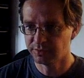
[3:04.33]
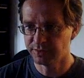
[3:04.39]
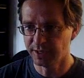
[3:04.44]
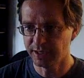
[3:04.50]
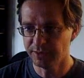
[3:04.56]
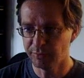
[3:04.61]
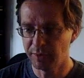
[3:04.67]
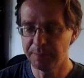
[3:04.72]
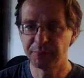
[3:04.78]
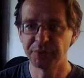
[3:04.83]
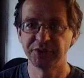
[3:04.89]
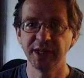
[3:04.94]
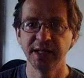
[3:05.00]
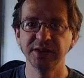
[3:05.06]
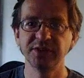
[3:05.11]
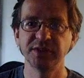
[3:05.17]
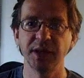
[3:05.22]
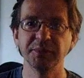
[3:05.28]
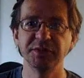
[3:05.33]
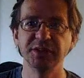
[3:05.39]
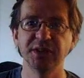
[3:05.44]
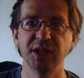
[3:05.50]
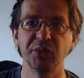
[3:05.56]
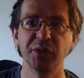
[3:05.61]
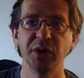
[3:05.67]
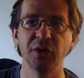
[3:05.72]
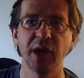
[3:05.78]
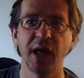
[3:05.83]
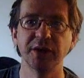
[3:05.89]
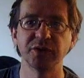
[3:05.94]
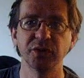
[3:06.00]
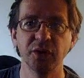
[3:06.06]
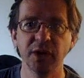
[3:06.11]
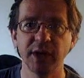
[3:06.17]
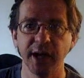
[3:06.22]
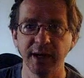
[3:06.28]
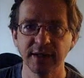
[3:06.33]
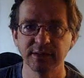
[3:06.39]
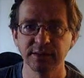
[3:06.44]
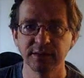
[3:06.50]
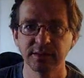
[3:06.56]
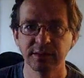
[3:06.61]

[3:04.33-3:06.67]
they represent something that we don't like to look at.